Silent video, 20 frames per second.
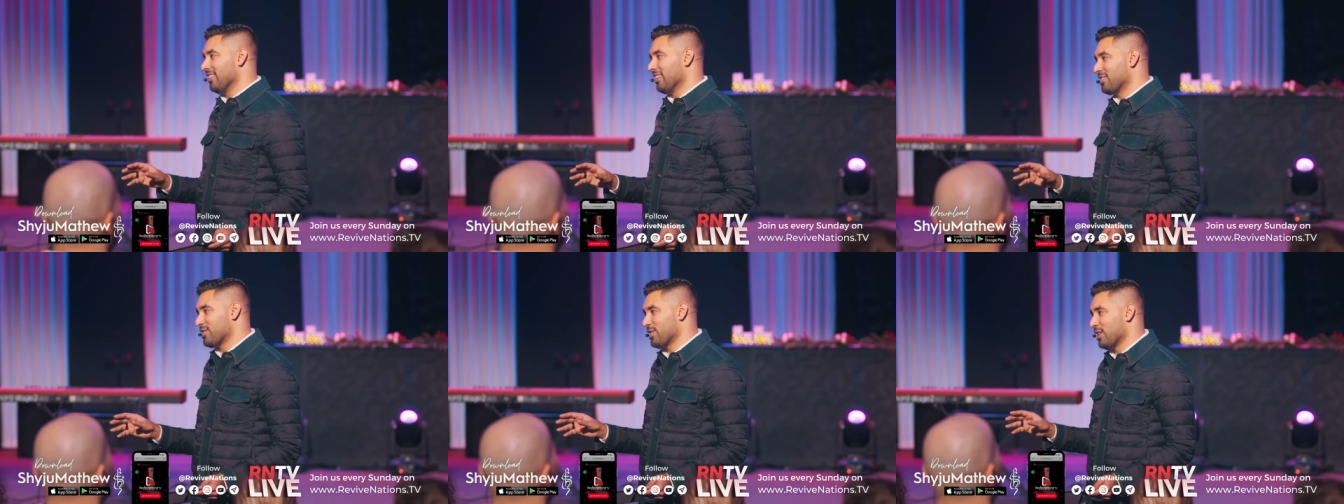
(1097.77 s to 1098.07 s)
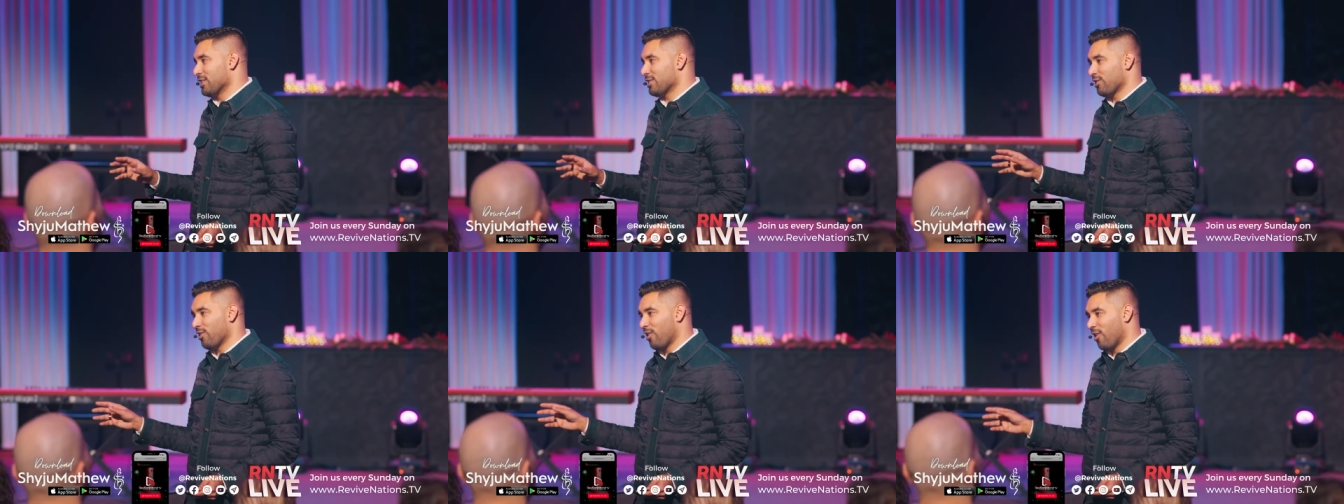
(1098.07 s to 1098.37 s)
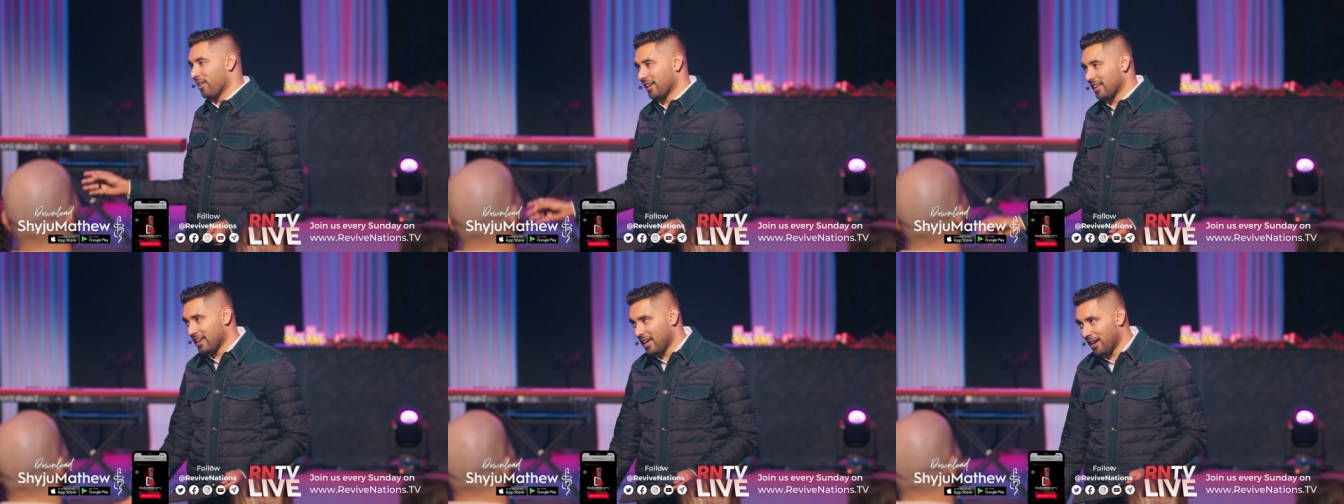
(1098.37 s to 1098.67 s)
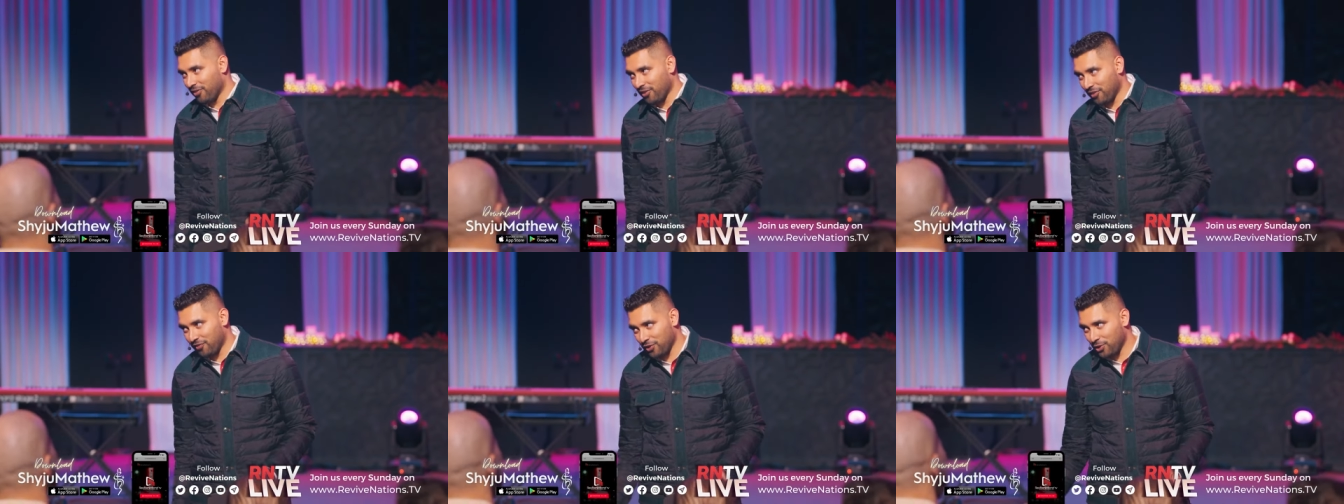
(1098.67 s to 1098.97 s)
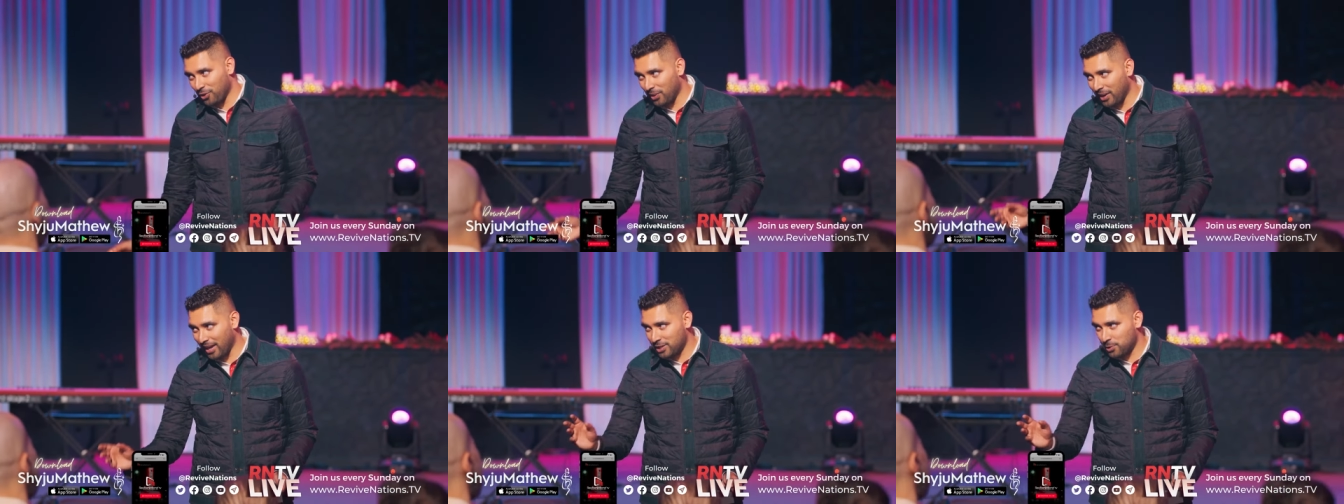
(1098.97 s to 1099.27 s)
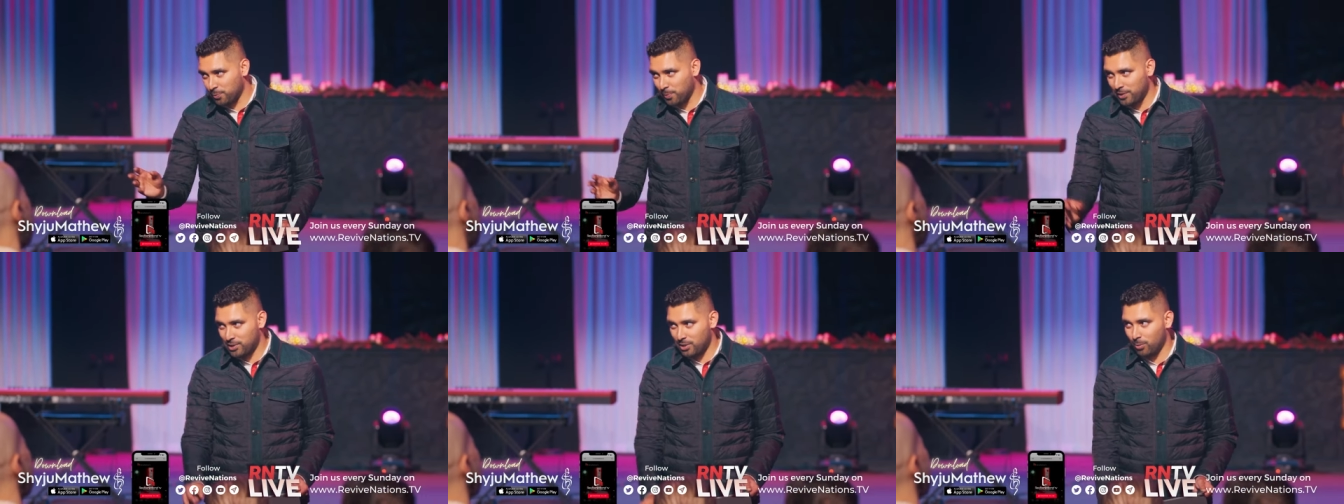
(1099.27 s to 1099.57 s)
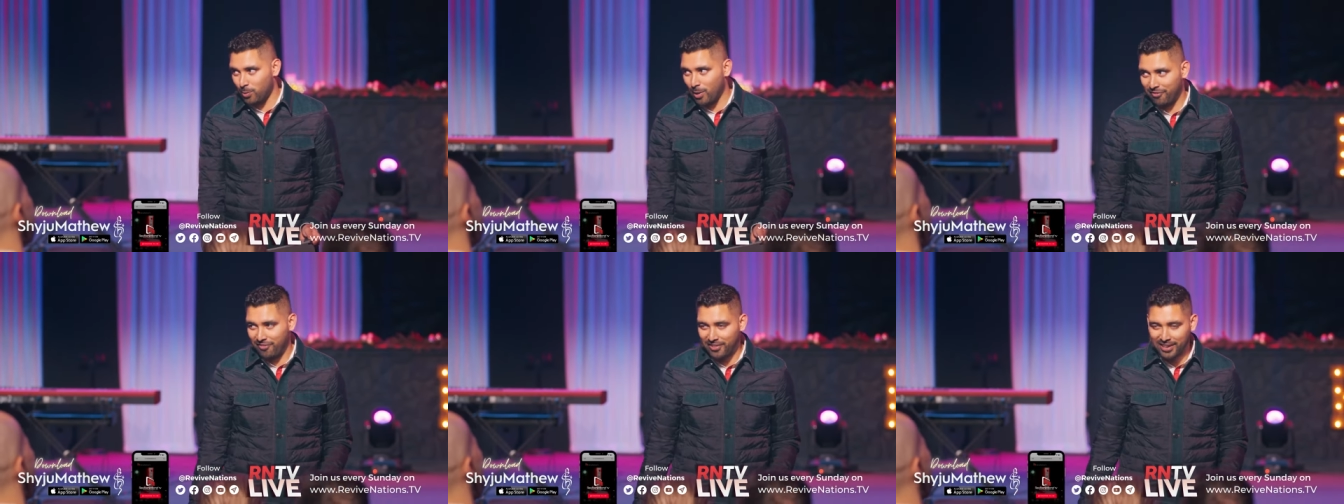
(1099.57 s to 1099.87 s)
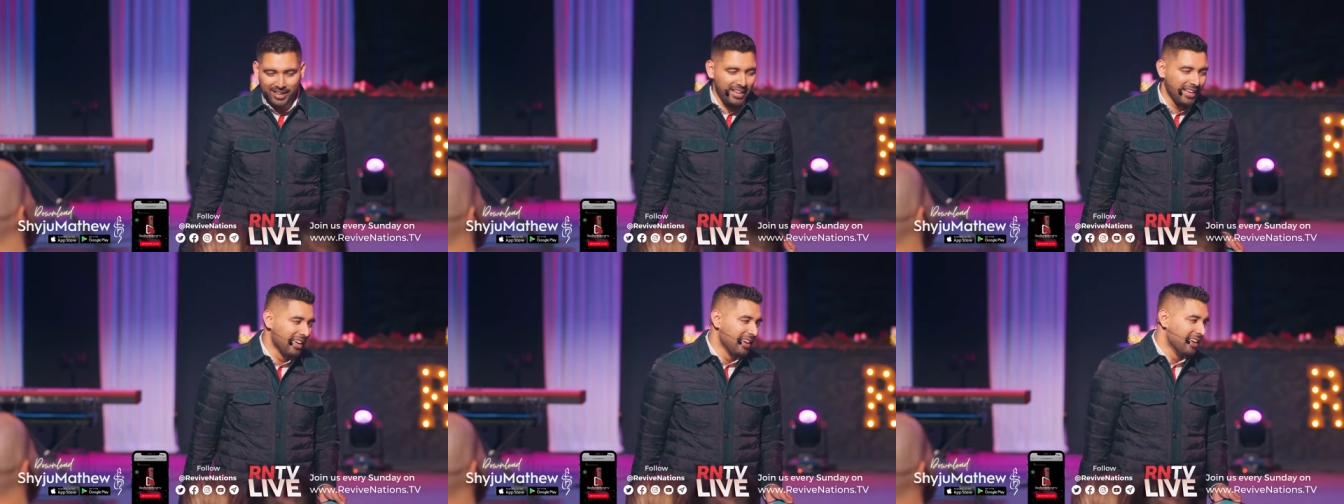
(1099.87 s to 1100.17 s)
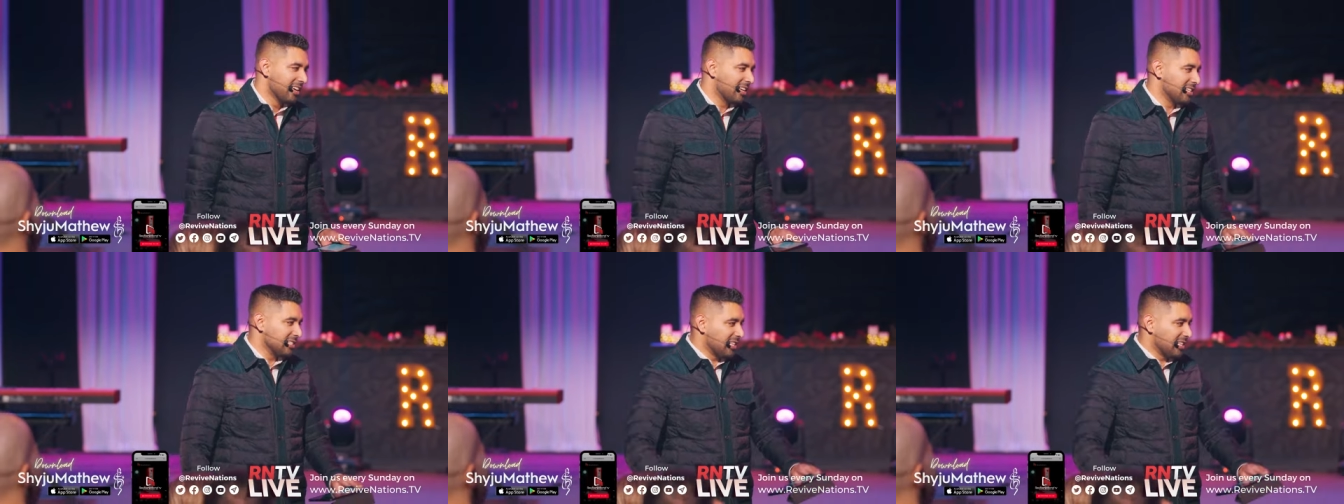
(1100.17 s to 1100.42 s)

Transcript: the church long enough if you don't like spiritual warfare. Because